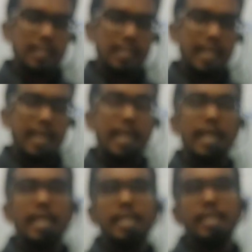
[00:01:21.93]
are the
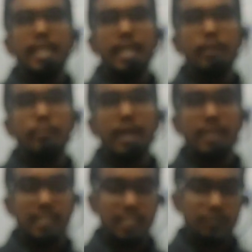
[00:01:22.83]
air
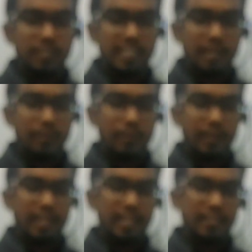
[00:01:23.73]
passages which can be
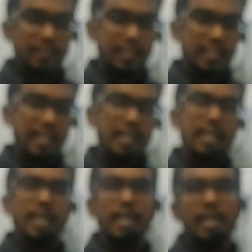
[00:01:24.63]
present inside
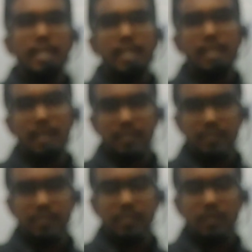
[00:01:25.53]
the lungs.